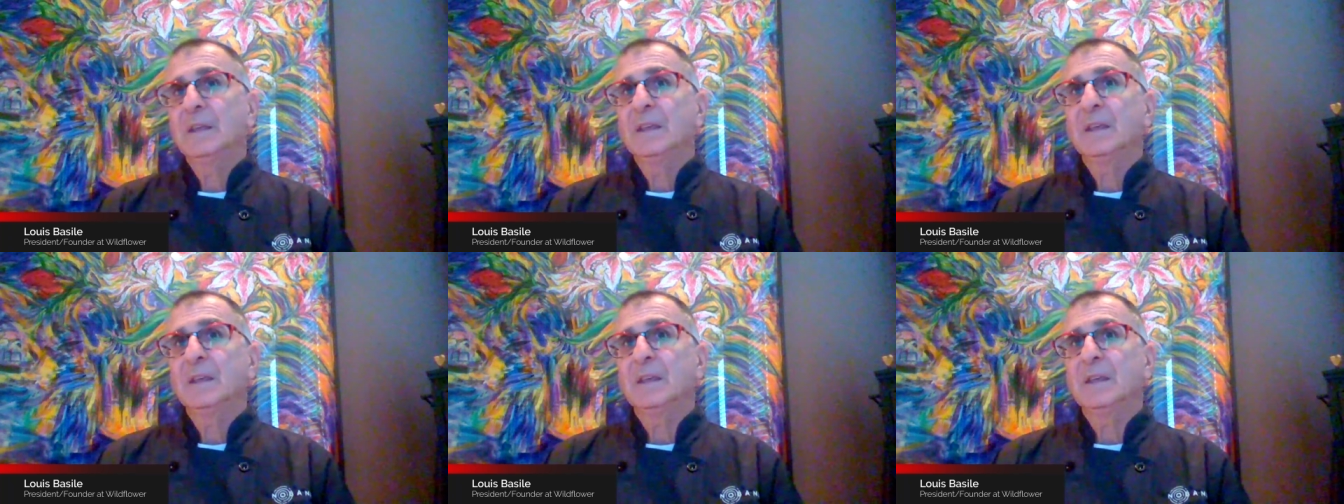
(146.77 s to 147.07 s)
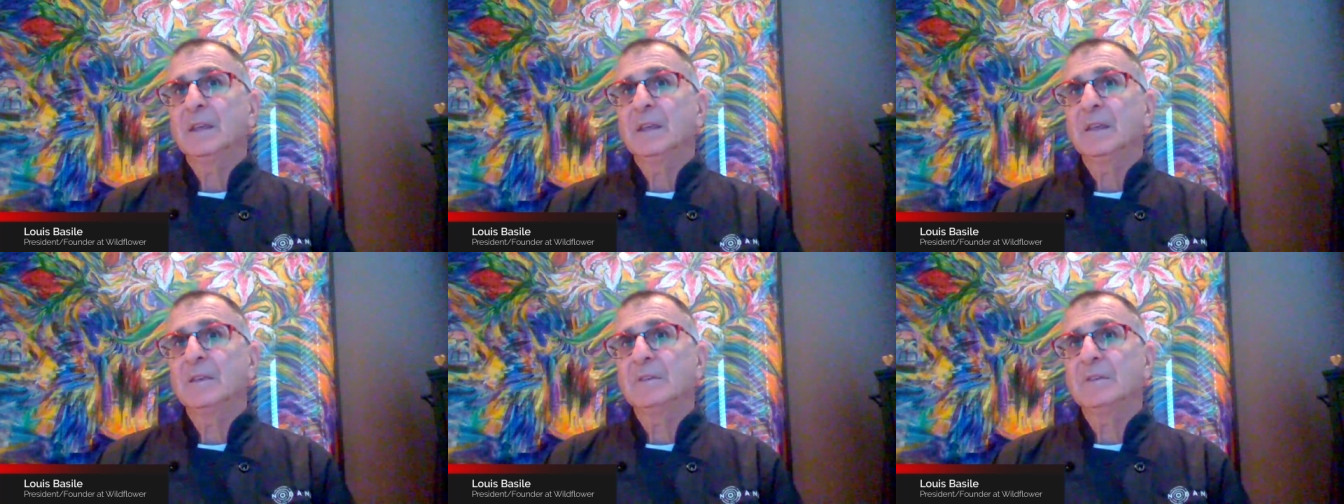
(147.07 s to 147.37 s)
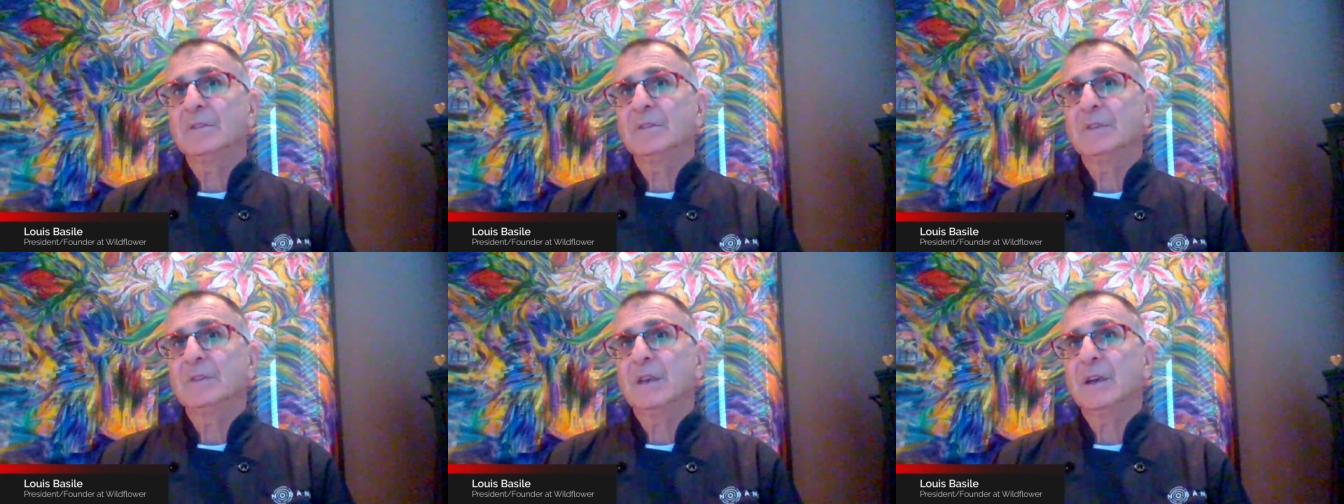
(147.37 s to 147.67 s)

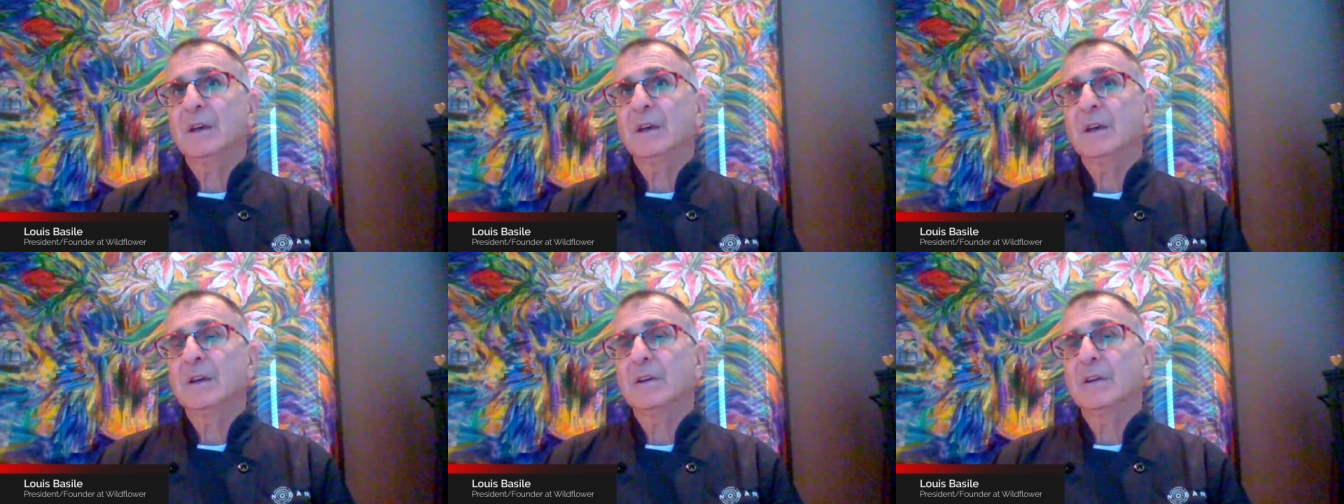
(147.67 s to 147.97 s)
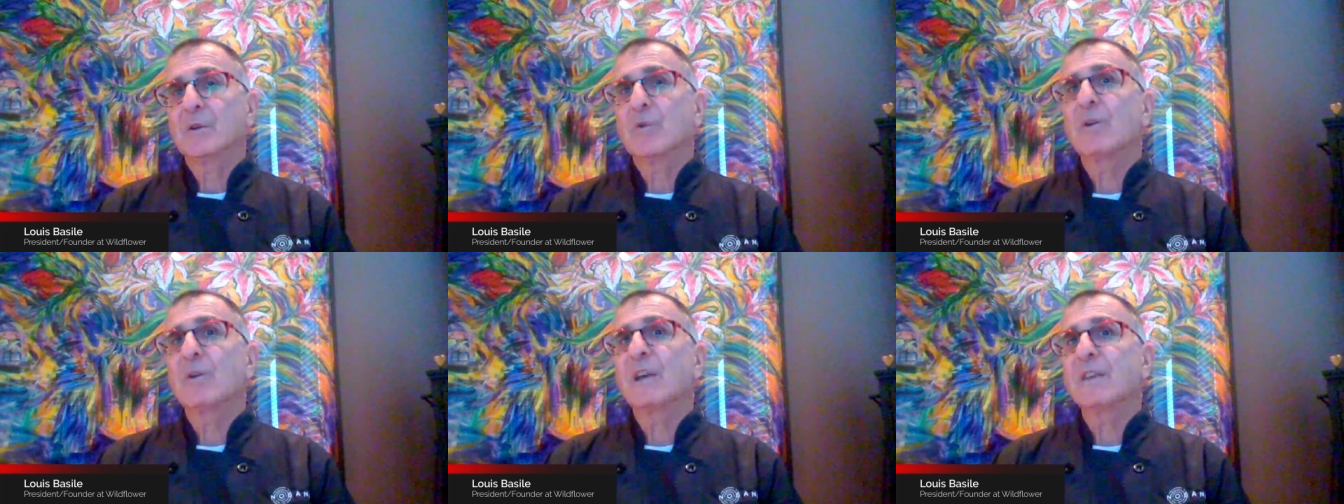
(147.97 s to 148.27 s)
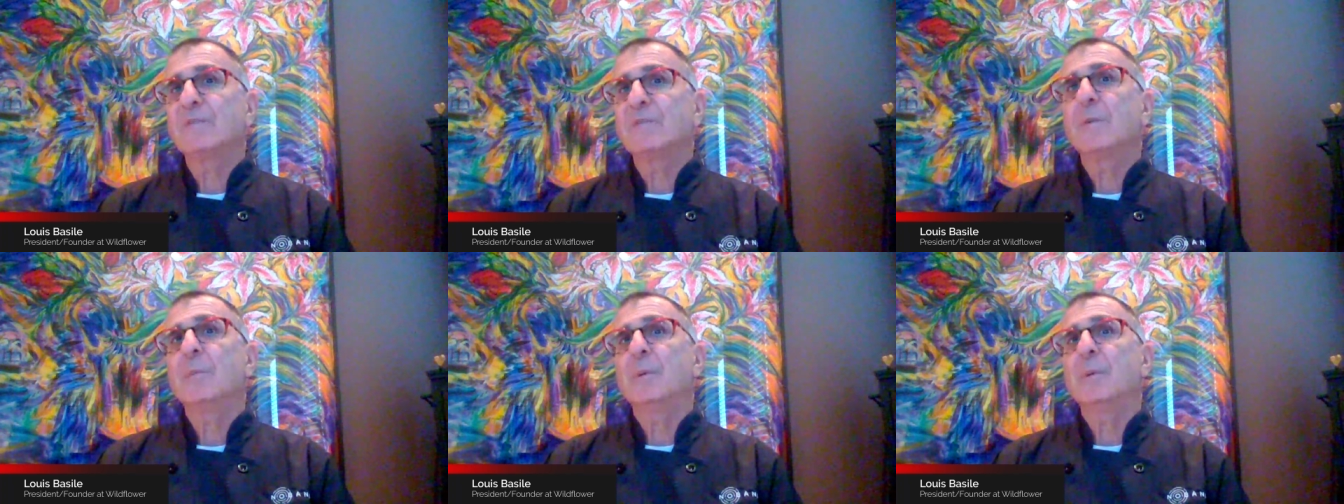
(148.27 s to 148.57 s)
is uh,
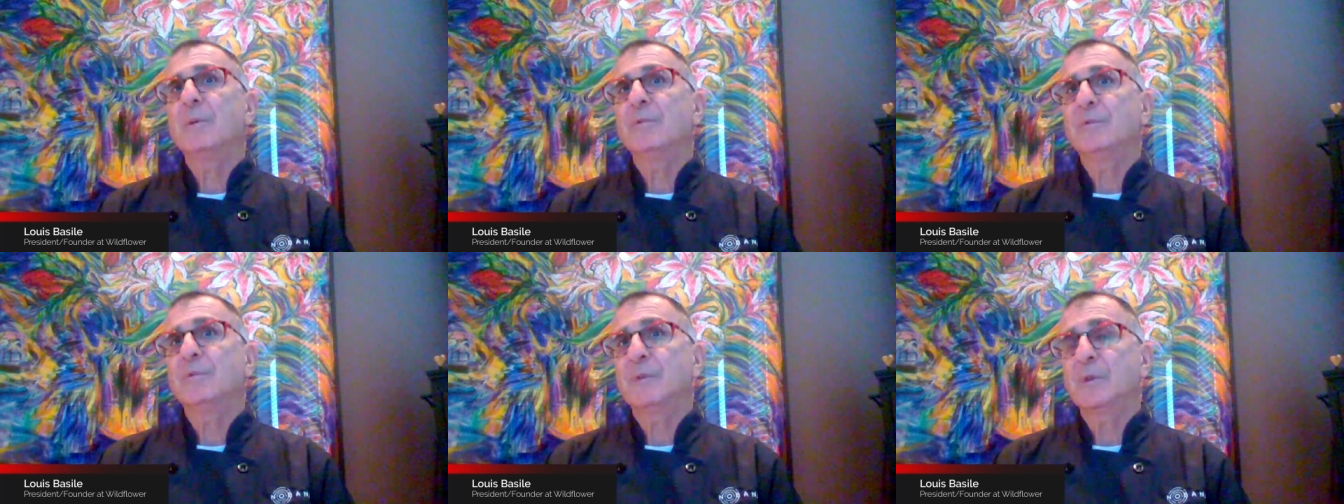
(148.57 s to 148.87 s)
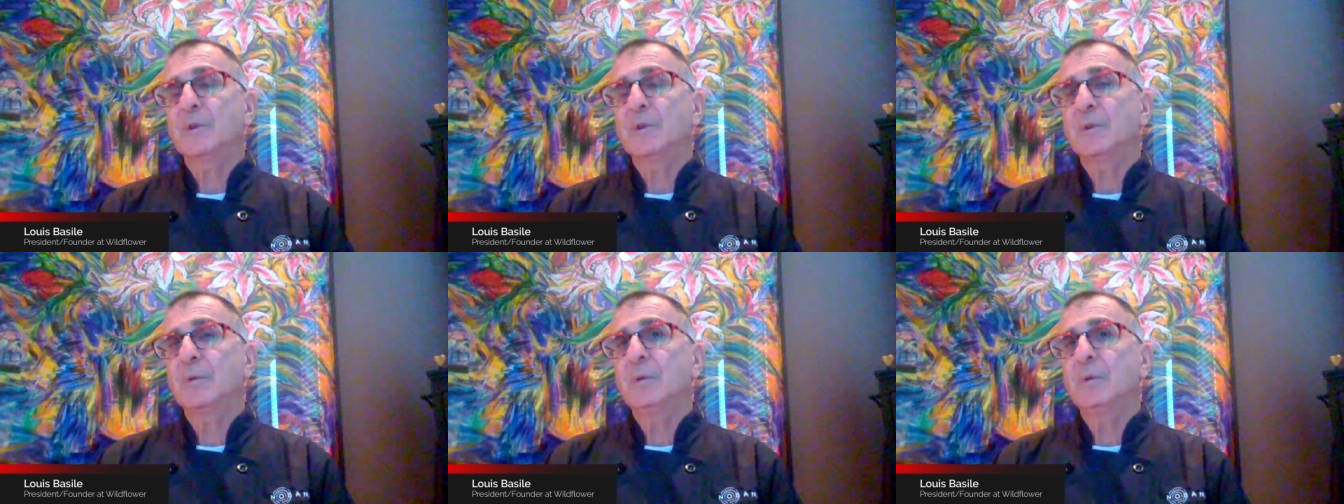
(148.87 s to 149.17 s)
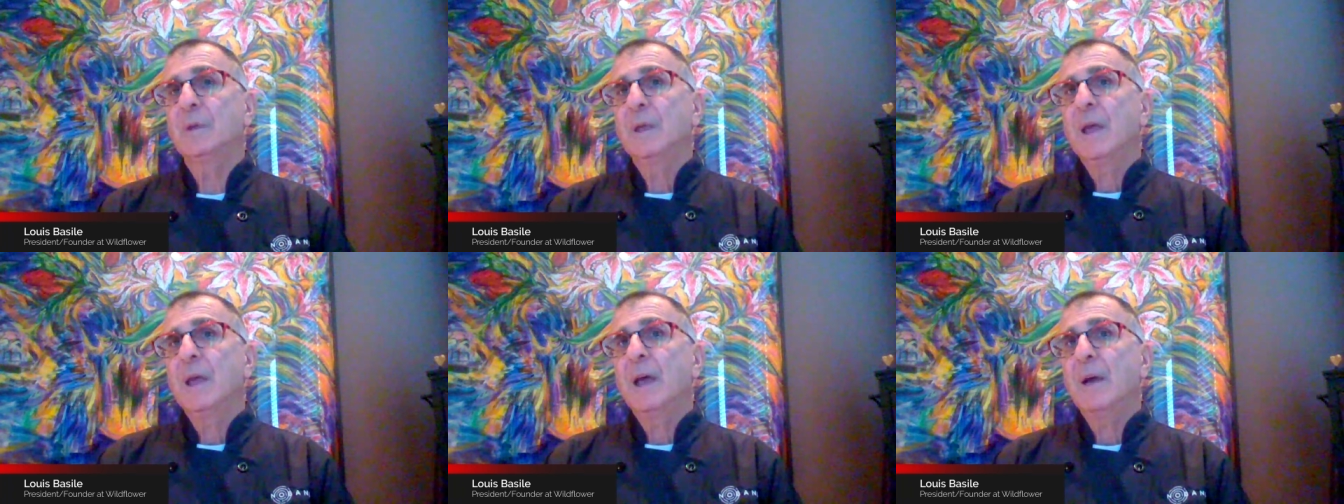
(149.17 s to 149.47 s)
craveable food.